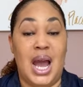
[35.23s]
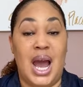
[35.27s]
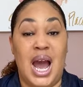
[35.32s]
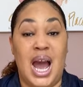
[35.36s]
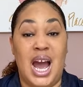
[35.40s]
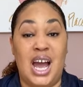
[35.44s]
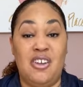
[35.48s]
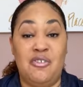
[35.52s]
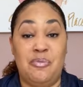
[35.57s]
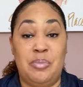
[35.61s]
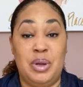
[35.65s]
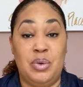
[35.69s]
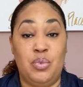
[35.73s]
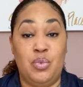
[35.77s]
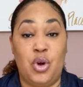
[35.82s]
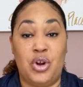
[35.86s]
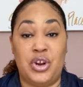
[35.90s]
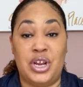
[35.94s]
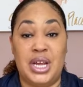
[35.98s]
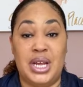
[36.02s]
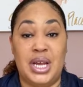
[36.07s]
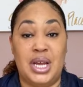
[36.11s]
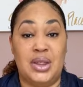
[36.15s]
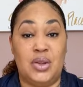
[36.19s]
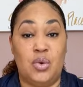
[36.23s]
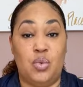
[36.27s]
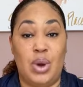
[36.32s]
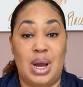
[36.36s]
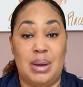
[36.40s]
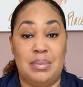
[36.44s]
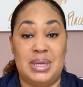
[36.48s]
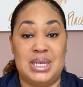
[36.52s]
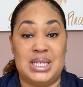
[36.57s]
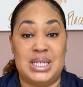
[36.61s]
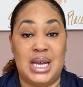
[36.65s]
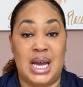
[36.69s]
I've been working in the
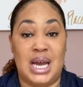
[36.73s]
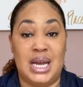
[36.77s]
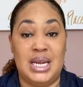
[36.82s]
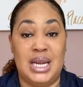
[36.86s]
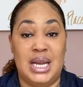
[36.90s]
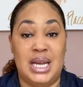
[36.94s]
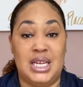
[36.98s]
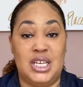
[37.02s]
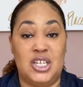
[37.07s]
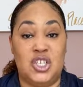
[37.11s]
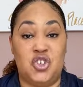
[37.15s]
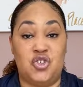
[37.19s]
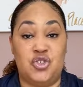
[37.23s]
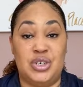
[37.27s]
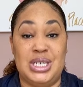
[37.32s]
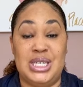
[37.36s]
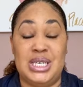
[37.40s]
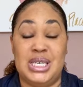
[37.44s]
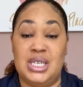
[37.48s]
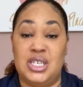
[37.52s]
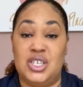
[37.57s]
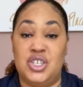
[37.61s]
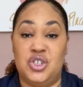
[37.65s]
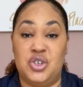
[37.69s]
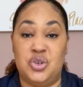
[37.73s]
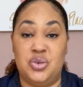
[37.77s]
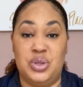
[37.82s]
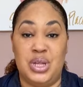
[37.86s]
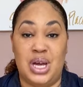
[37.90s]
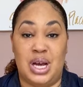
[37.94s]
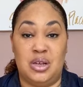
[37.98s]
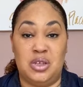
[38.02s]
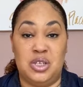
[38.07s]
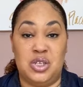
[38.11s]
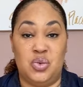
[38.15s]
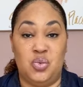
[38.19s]
web design industry since
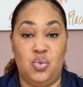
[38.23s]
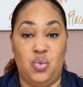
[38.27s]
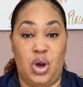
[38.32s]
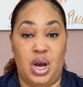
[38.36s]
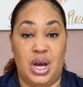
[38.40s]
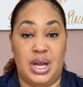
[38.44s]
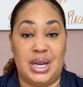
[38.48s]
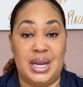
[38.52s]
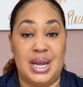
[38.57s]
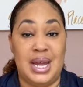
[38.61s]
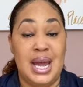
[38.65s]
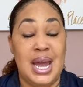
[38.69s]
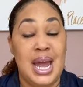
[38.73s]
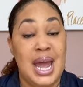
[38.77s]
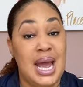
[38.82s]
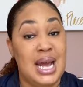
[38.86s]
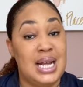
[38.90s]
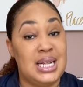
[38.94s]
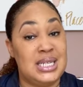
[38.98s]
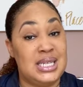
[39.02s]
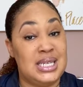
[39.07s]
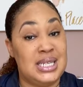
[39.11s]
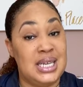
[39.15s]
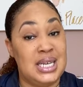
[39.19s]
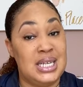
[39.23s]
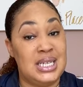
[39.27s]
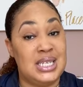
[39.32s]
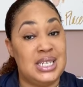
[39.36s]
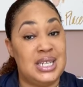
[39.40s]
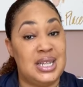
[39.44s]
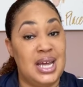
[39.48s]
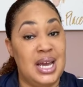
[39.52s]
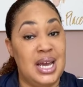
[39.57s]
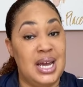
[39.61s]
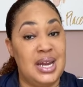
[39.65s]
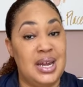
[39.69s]
2001, and since
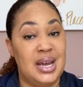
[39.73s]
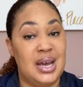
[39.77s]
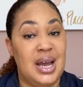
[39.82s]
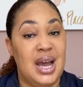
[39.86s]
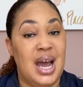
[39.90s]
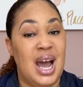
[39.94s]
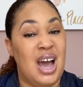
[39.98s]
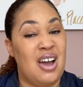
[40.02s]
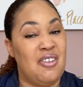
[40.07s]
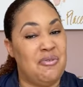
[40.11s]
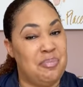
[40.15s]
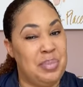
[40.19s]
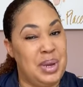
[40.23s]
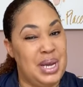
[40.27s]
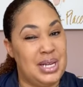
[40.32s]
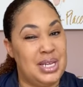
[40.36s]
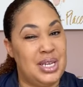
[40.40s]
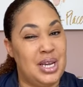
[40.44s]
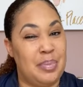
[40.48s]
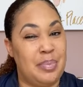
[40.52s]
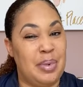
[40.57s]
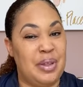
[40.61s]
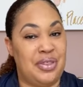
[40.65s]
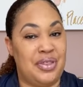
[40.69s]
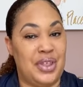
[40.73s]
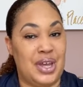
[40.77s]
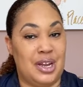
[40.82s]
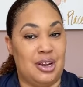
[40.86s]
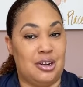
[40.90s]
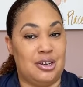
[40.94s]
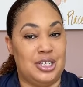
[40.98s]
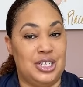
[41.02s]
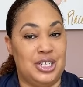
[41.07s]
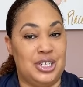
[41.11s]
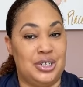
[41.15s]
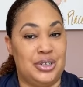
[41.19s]
then I've picked up a thing
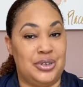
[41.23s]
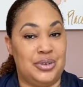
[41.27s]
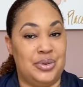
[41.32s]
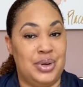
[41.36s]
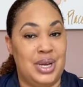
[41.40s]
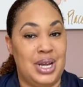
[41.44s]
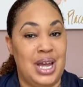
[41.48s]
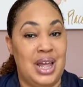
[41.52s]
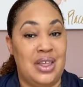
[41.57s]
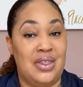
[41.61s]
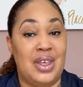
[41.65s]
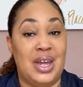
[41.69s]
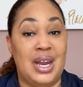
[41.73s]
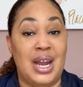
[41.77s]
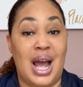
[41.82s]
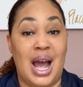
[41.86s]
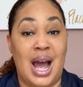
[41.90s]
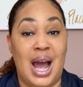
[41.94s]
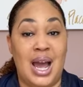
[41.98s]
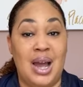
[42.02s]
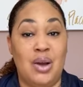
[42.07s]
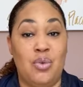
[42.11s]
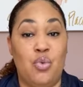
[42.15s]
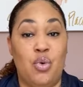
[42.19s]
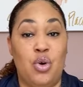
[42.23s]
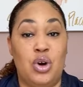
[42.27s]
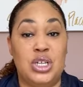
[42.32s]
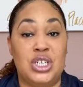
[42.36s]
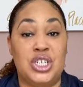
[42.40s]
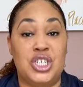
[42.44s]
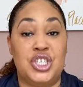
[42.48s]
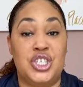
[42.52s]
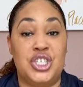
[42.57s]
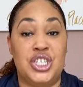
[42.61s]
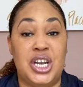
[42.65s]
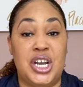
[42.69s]
or two that I want
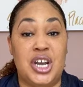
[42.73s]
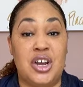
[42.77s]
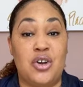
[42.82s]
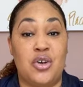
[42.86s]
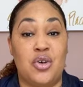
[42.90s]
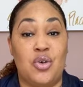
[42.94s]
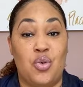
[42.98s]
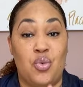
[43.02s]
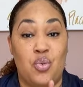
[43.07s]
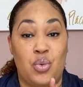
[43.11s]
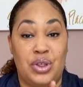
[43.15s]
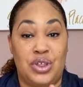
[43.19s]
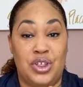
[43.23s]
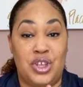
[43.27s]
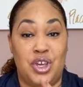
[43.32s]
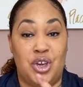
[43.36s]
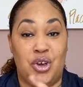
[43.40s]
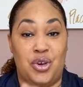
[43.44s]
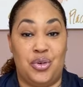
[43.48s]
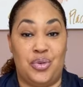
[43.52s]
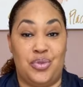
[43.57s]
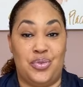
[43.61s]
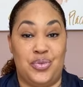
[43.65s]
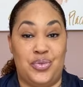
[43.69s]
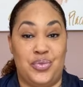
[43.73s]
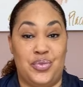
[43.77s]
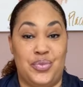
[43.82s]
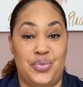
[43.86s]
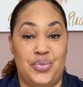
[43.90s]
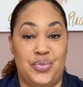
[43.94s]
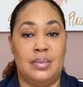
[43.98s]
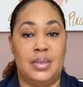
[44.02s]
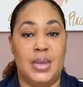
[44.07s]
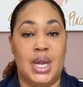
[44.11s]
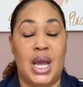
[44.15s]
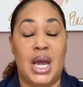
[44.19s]
to share with you.
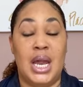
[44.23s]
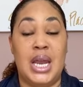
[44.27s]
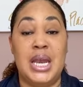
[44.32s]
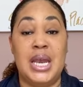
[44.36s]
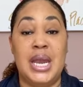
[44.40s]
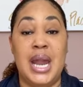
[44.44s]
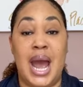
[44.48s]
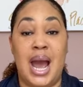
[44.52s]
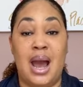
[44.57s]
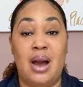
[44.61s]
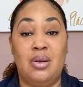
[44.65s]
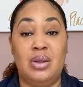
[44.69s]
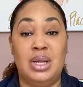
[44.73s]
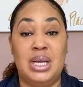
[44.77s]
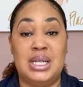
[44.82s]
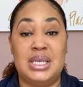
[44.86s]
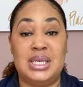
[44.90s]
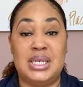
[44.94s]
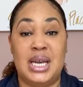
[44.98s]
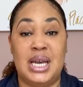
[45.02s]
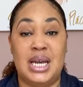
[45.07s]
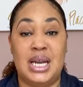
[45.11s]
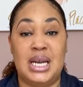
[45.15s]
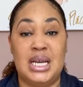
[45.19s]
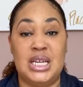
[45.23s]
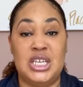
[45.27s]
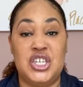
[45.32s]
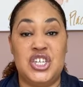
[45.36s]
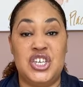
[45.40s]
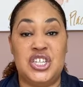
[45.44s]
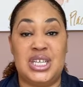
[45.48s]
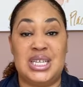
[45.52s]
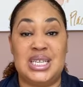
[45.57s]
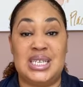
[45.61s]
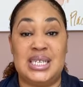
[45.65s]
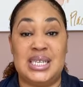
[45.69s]
Now let's get
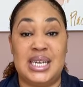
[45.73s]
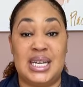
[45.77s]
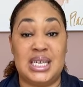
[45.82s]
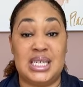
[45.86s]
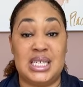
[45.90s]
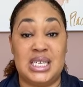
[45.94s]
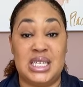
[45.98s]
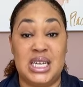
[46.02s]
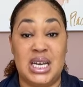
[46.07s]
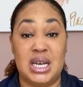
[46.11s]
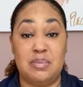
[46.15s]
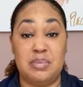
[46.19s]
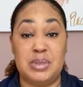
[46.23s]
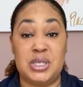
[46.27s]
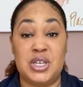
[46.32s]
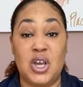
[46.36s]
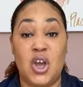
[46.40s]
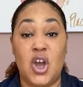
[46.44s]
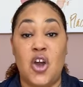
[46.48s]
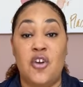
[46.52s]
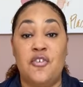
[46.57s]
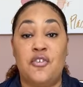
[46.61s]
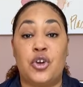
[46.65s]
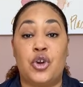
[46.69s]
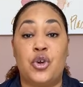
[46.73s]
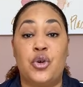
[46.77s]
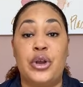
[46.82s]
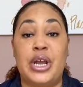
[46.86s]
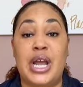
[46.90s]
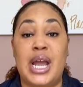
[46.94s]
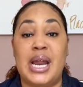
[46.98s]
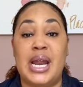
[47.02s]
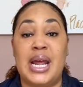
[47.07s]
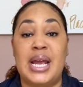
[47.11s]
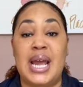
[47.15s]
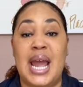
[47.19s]
into the 6 tips for
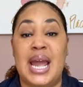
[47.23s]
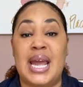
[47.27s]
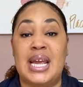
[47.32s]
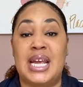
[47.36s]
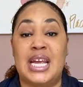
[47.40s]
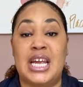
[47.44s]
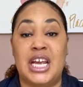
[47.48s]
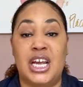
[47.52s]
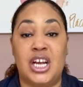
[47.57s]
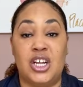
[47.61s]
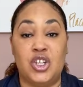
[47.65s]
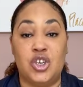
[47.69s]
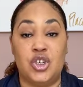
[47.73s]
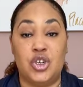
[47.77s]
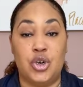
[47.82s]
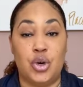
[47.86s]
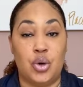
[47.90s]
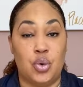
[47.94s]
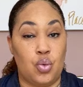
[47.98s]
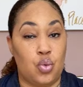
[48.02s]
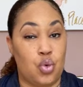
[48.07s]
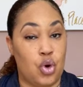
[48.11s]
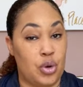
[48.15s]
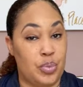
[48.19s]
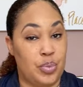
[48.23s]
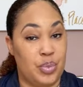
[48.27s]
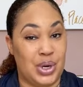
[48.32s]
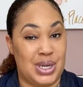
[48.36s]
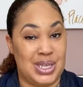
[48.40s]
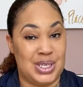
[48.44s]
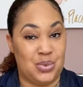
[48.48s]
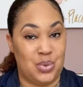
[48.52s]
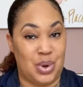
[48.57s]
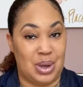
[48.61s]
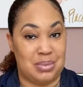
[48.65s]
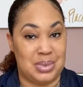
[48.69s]
creating a killer
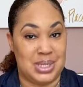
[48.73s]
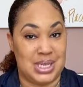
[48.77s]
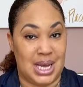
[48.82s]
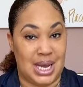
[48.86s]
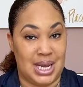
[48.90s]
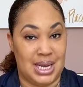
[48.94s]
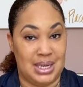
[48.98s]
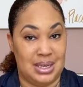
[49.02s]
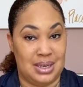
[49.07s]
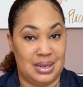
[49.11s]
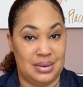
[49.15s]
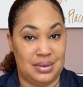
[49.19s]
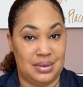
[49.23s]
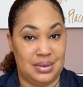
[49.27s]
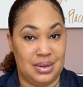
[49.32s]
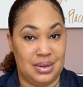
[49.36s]
WordPress website.